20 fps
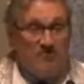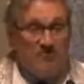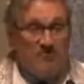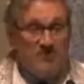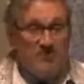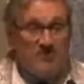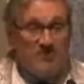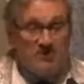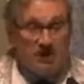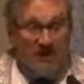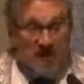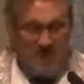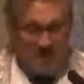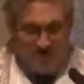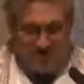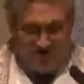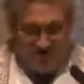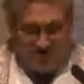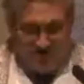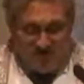in his eye
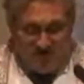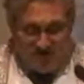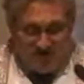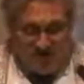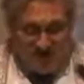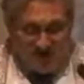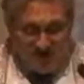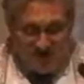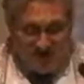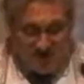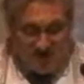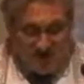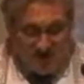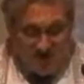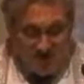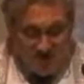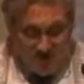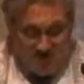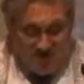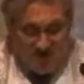still present, he said,
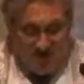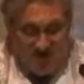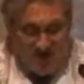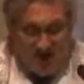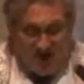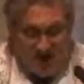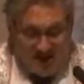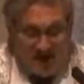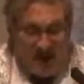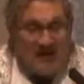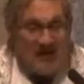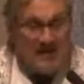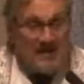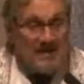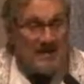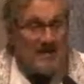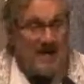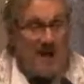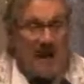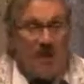"What do you mean?
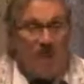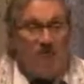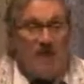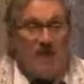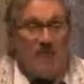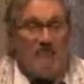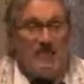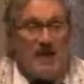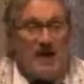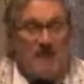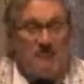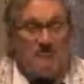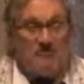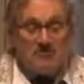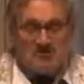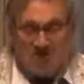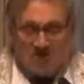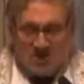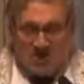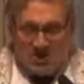Now I'll be able to
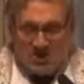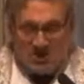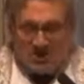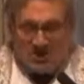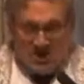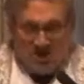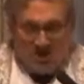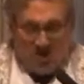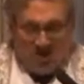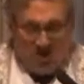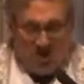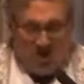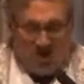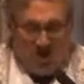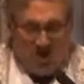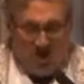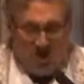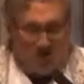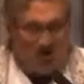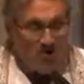see it
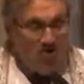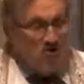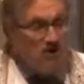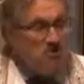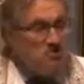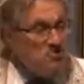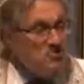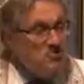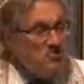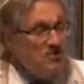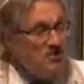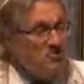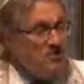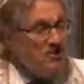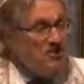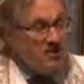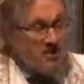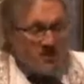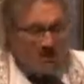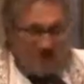all, to
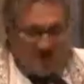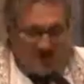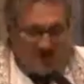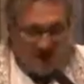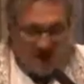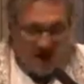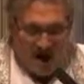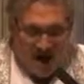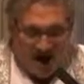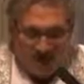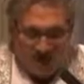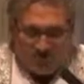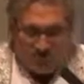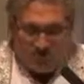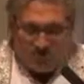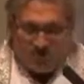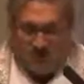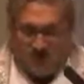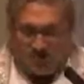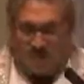study with God, to
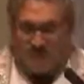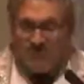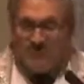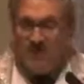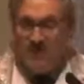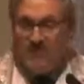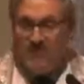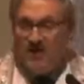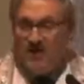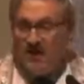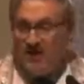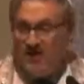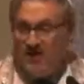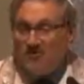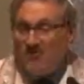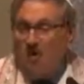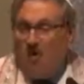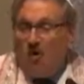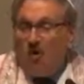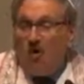understand
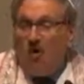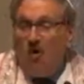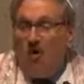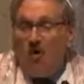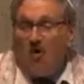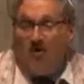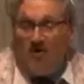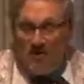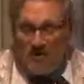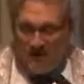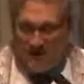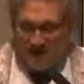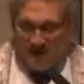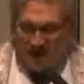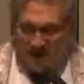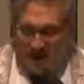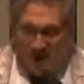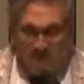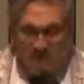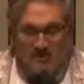all that
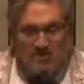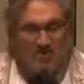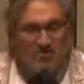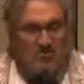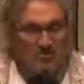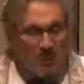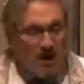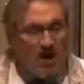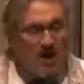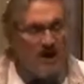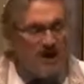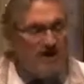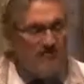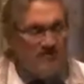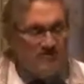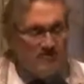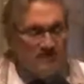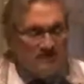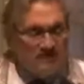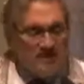I've been trying to
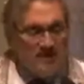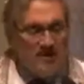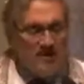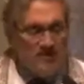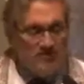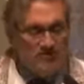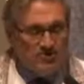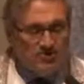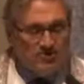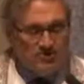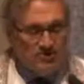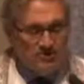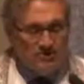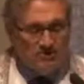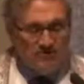teach."